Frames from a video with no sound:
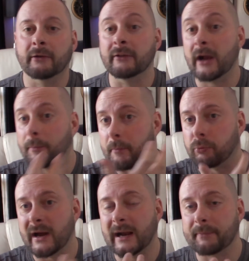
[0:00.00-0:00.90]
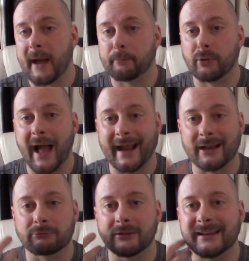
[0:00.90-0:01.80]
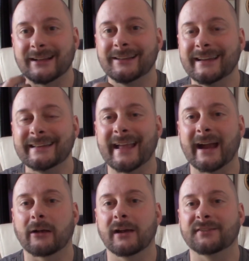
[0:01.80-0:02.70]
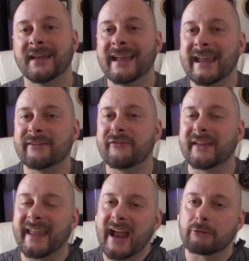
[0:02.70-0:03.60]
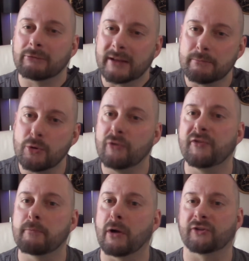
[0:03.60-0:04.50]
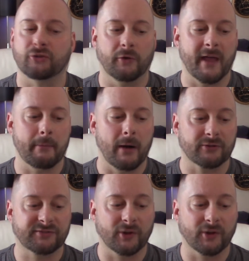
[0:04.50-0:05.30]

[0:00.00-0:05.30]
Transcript: They really help to break up that plaque and really clean the areas, even if you can't really move the brush all that much.